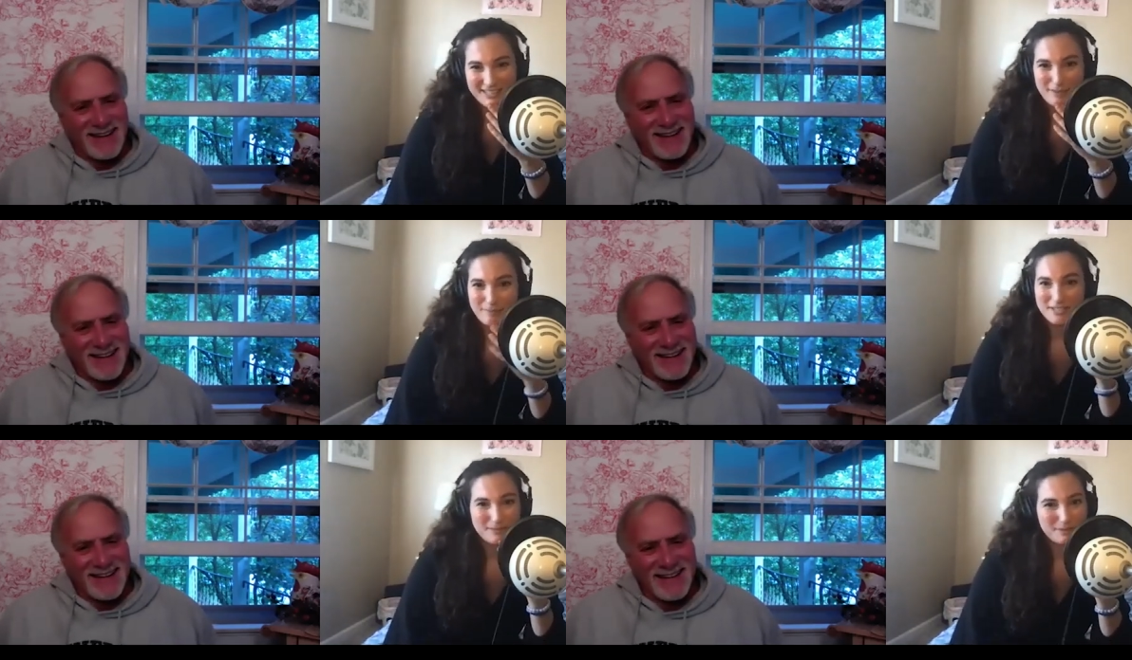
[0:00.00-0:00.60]

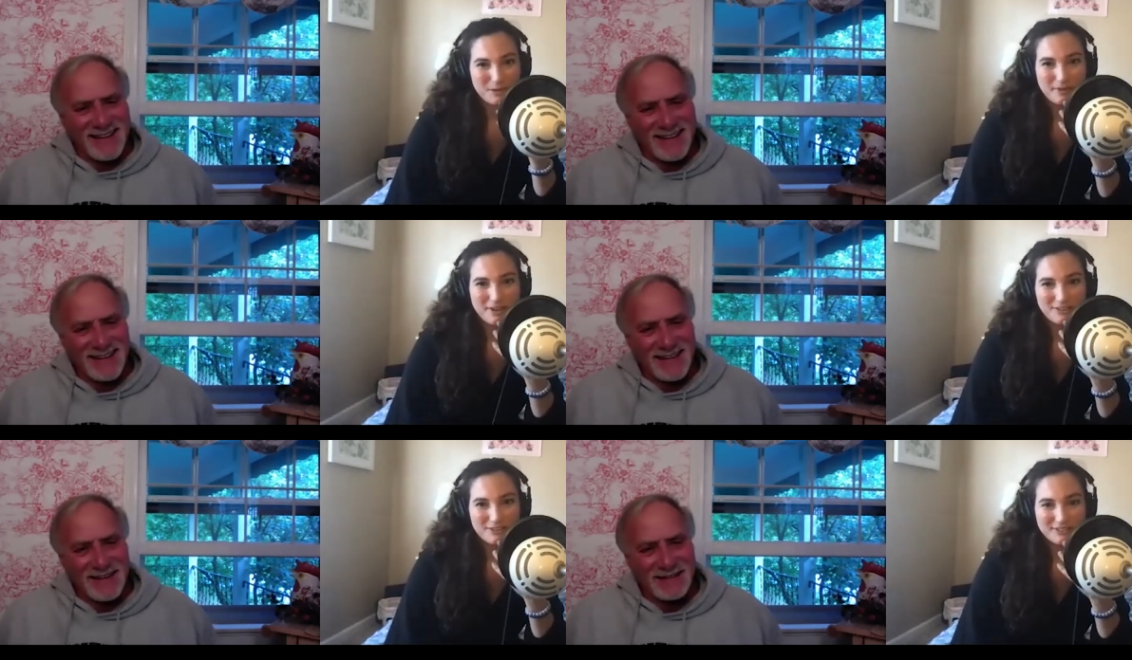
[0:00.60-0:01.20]
Speaker 1: miss them so
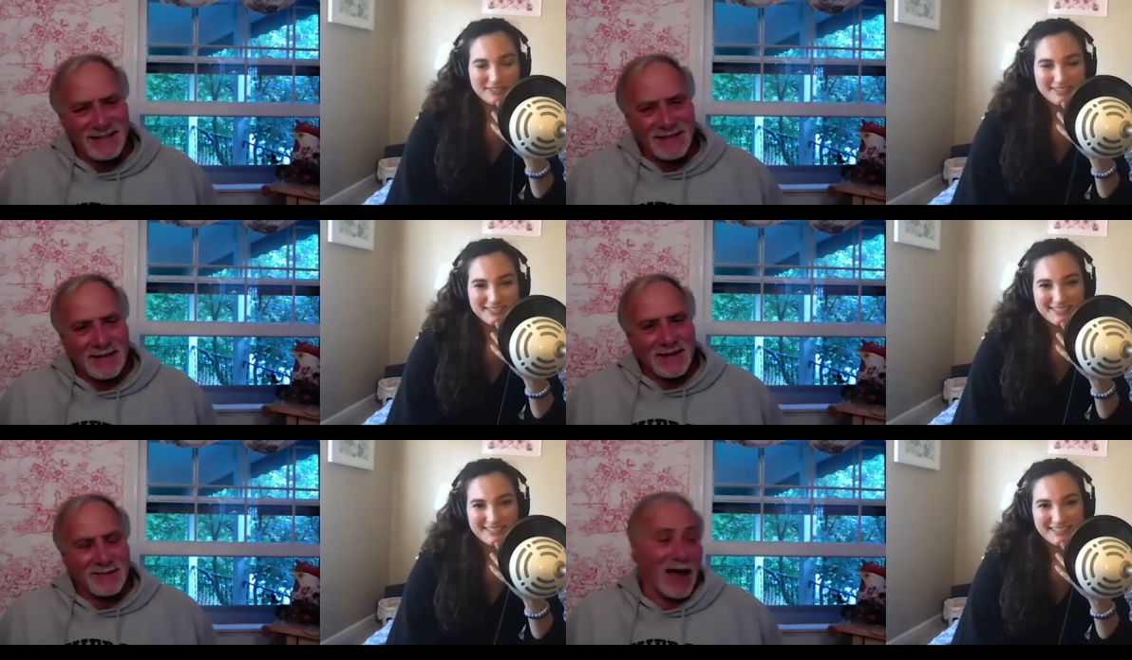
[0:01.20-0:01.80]
much.
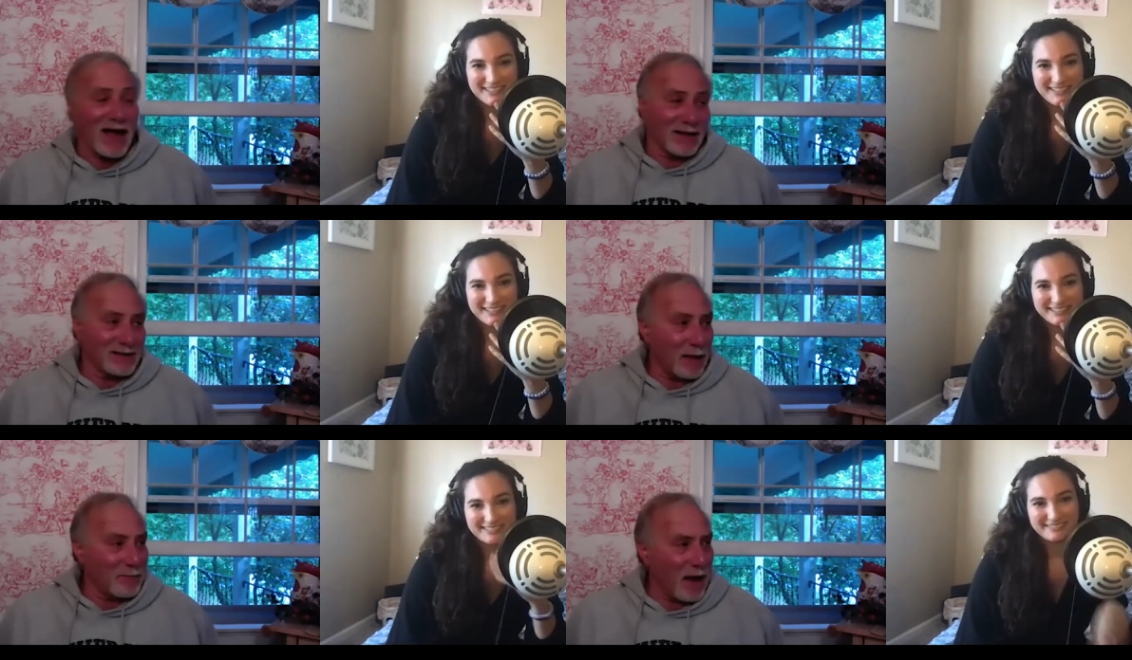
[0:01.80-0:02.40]
Speaker 2: Well,
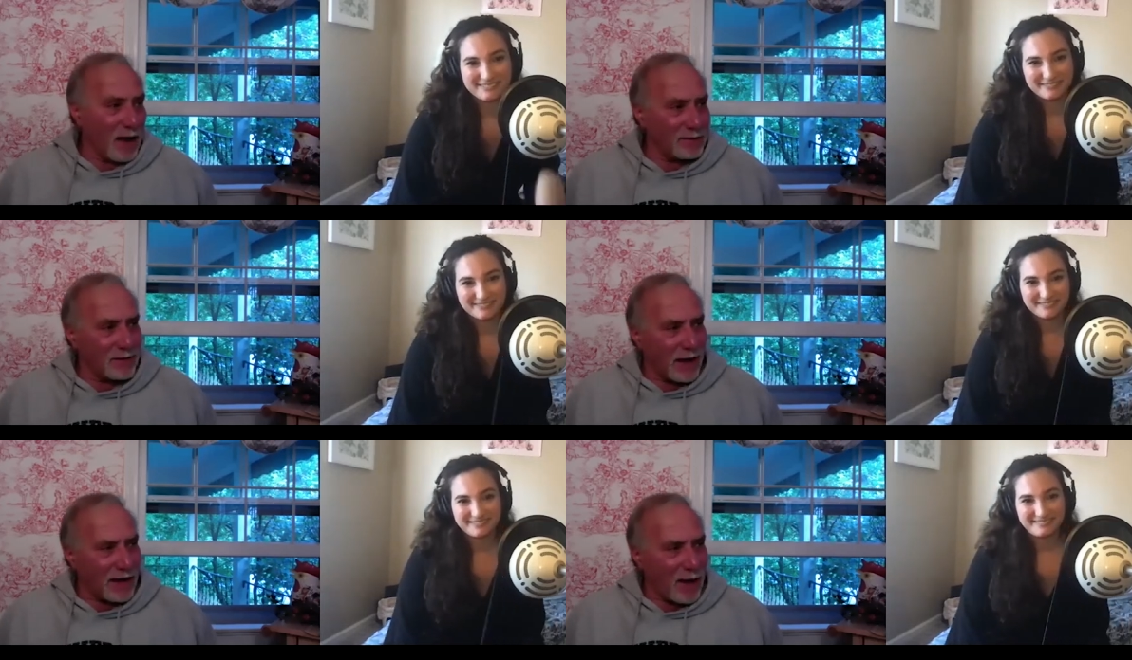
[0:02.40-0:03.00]
I, I,
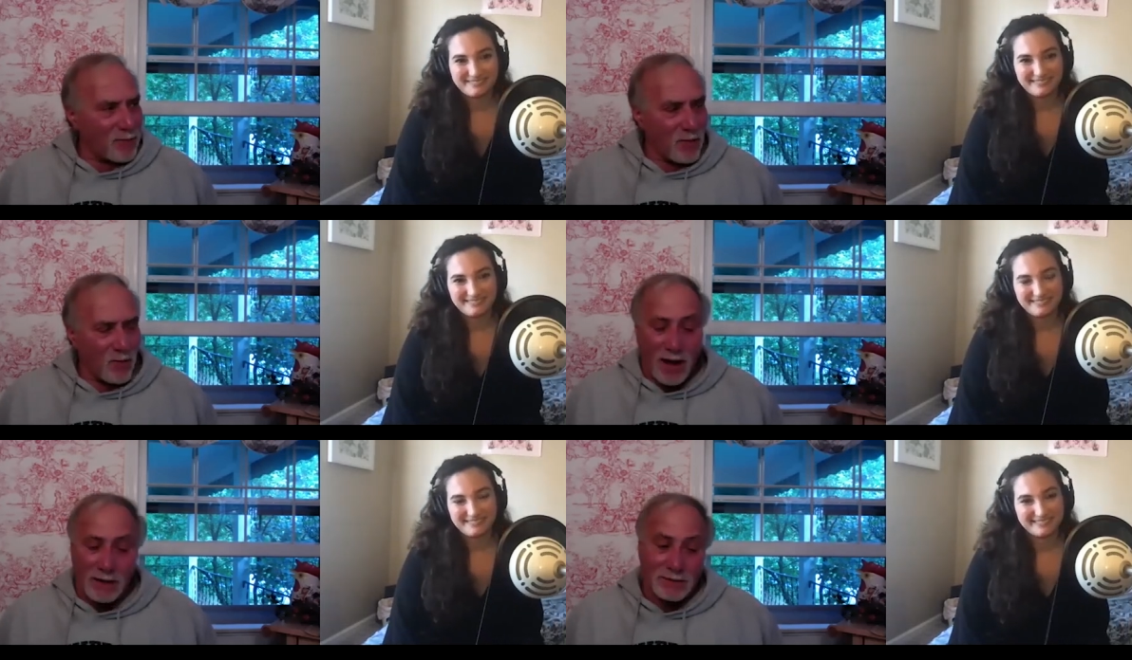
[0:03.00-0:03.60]
yeah, I,
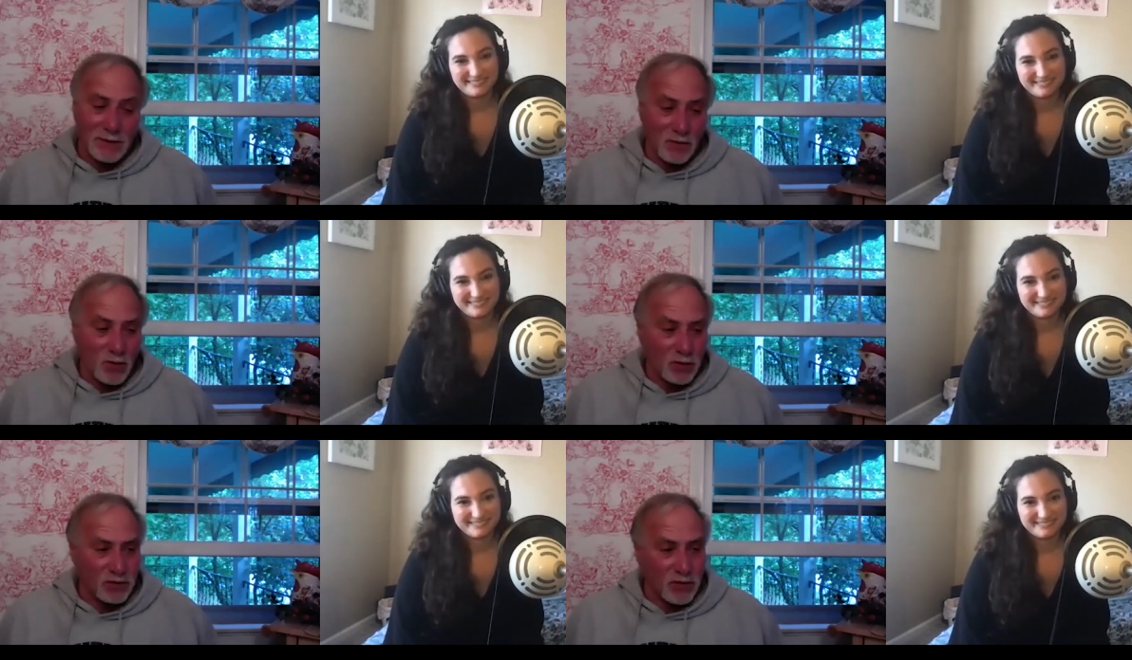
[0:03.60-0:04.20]
well,
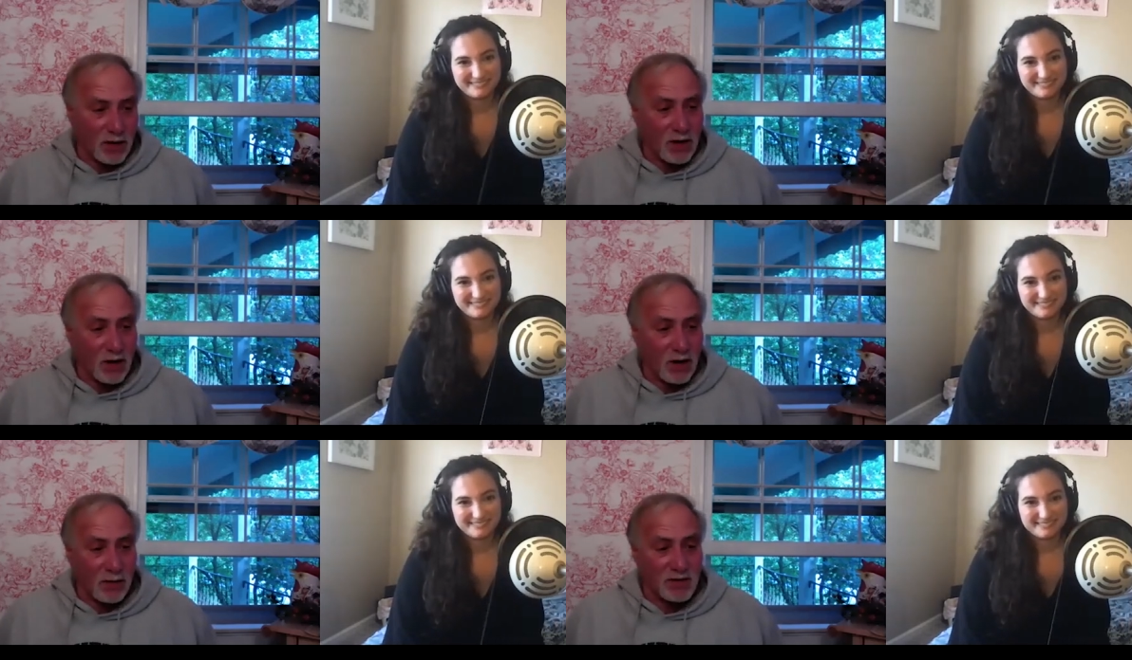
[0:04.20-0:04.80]
there's going to
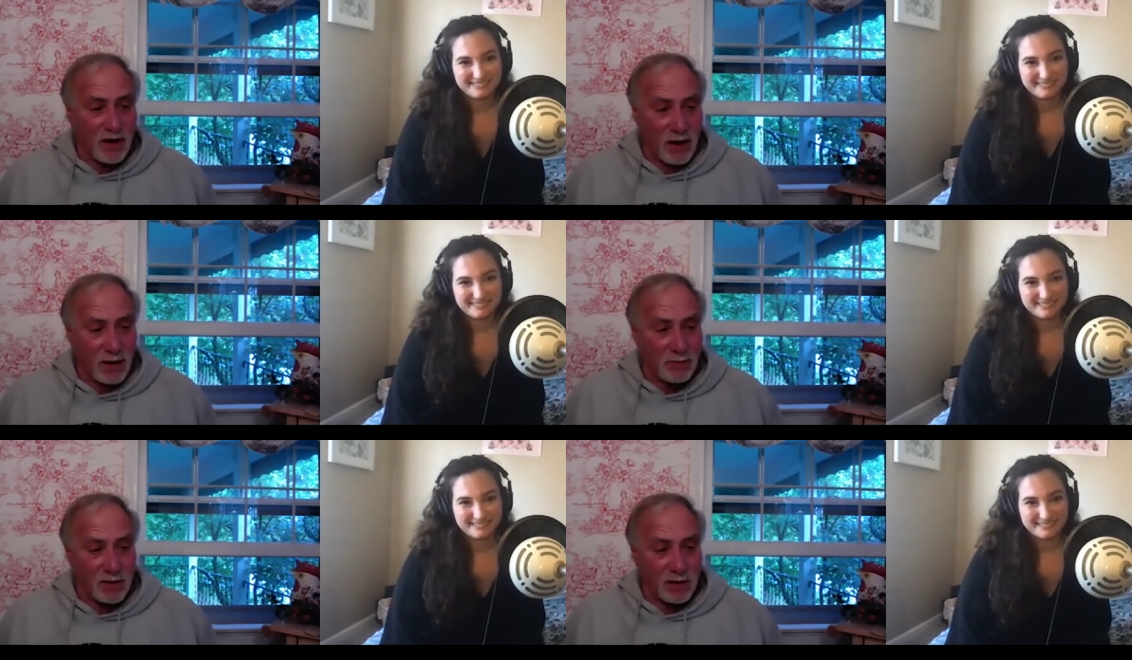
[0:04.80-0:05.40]
come a time
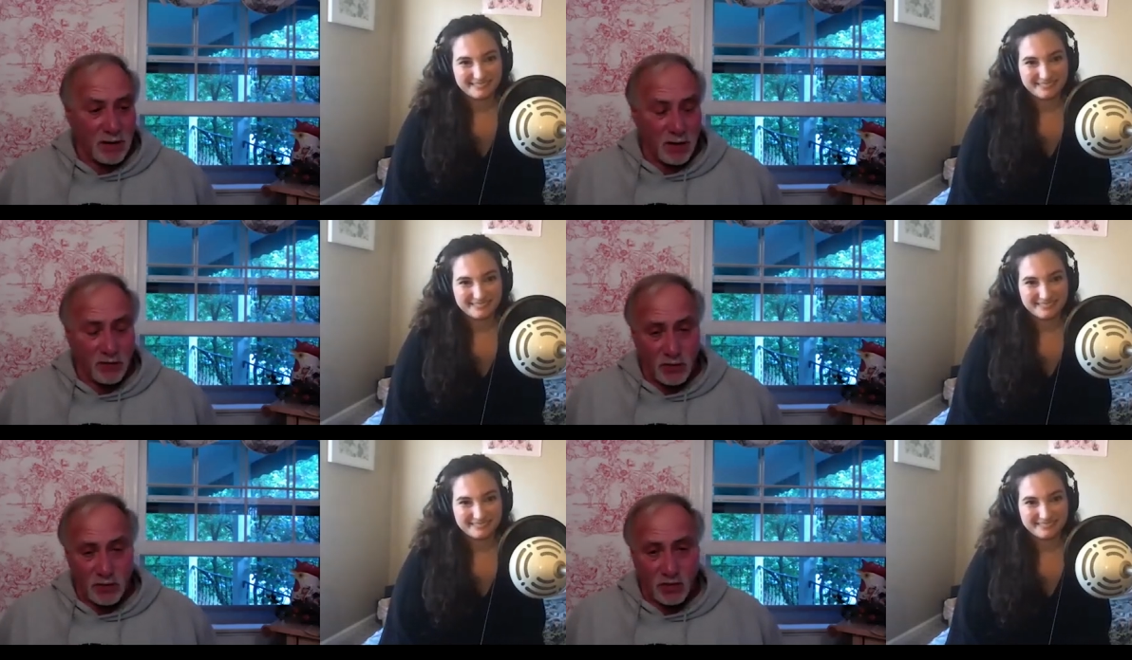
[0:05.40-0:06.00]
in the near
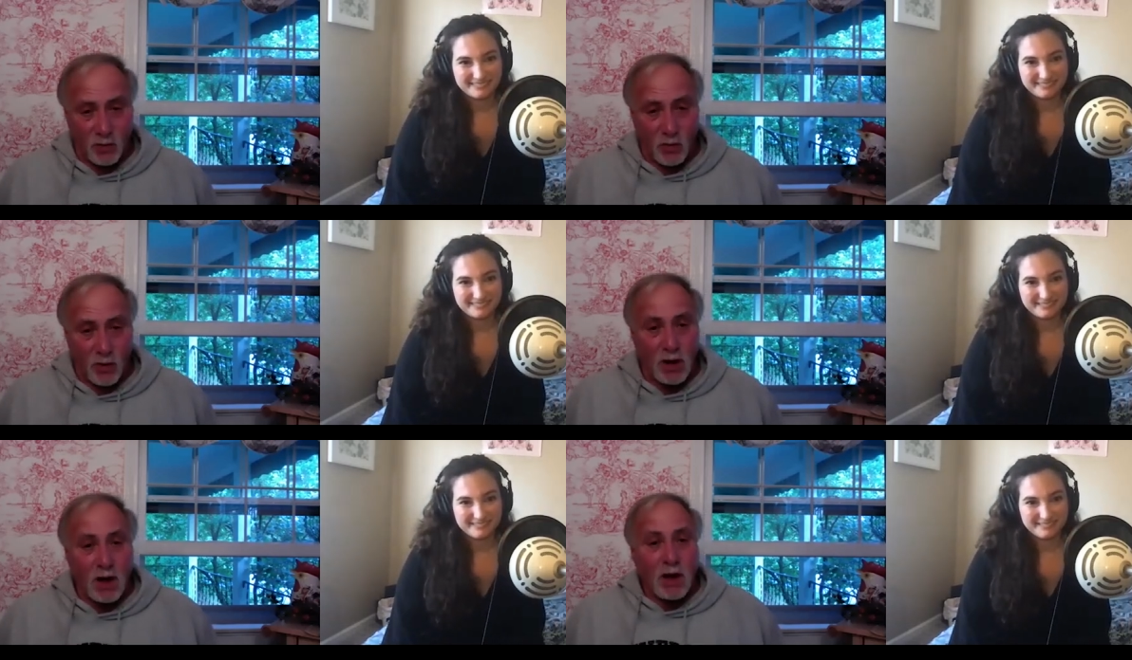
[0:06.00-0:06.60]
future where
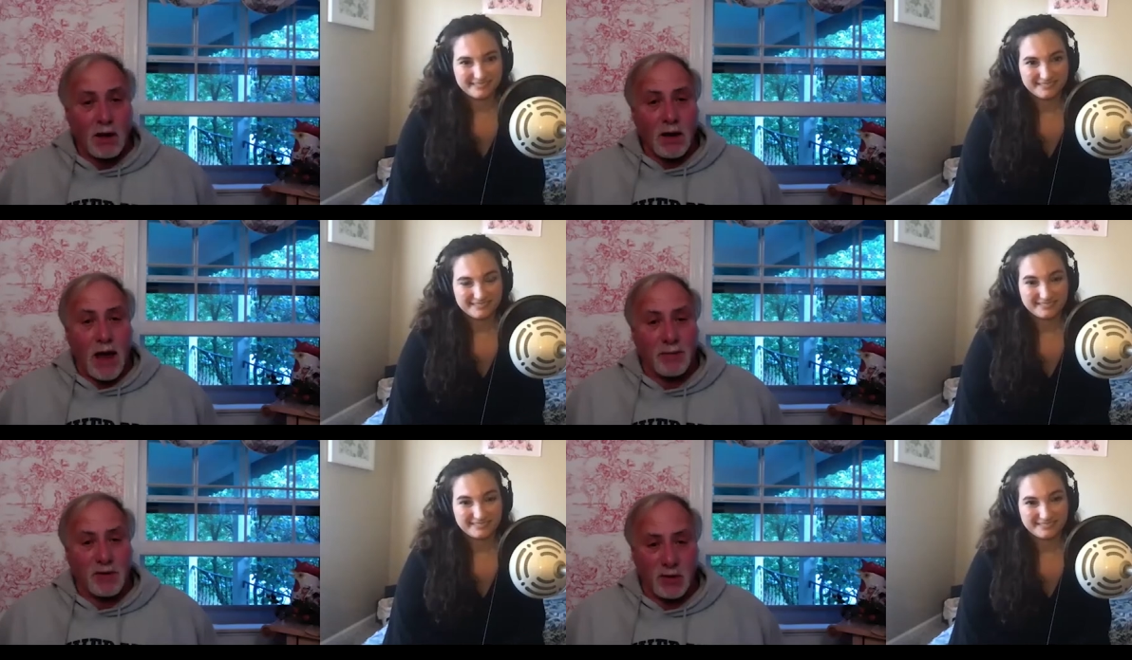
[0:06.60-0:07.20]

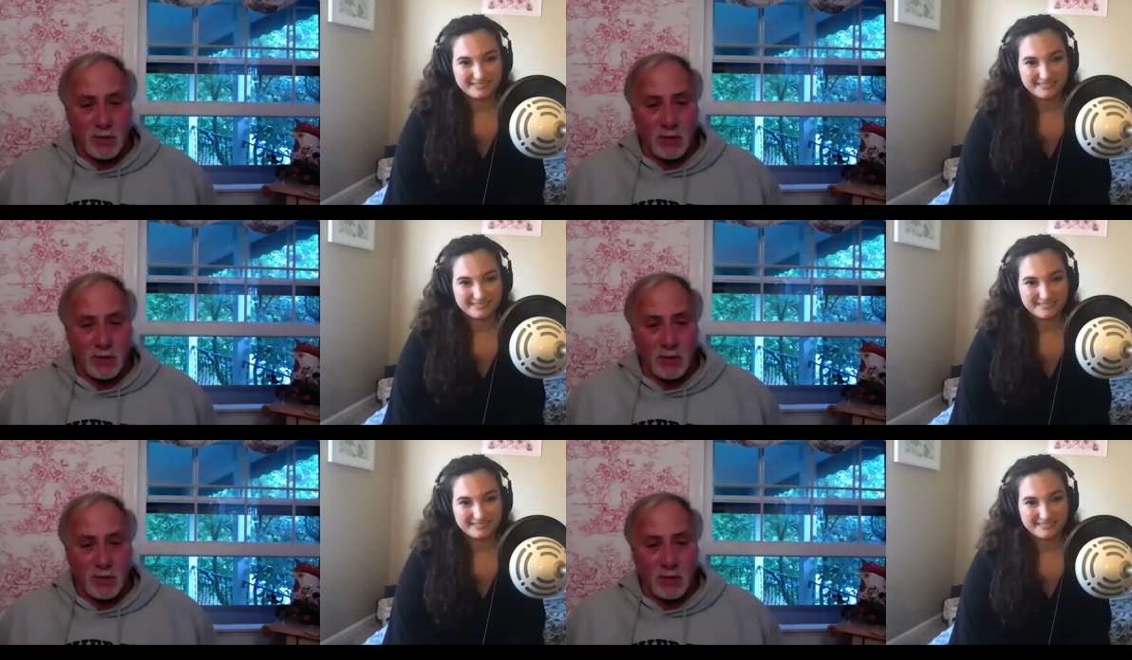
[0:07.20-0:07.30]
I'm going to